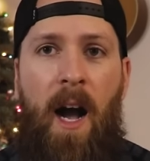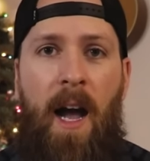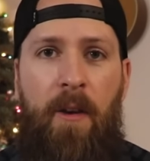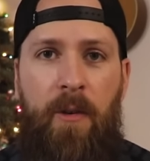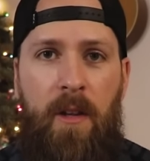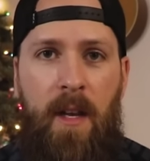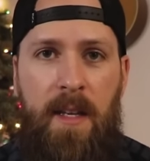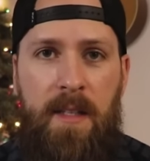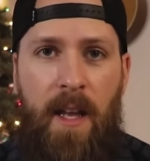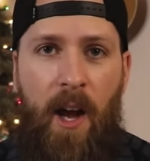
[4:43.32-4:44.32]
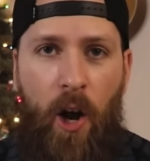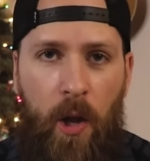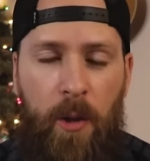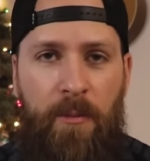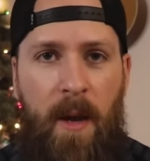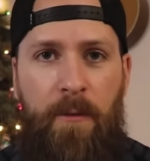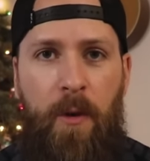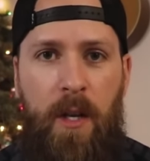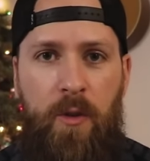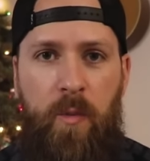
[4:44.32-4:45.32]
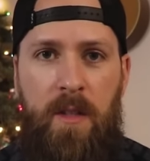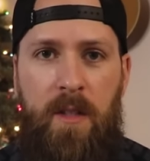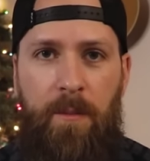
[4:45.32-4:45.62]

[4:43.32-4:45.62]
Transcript: I realized that all of my footage was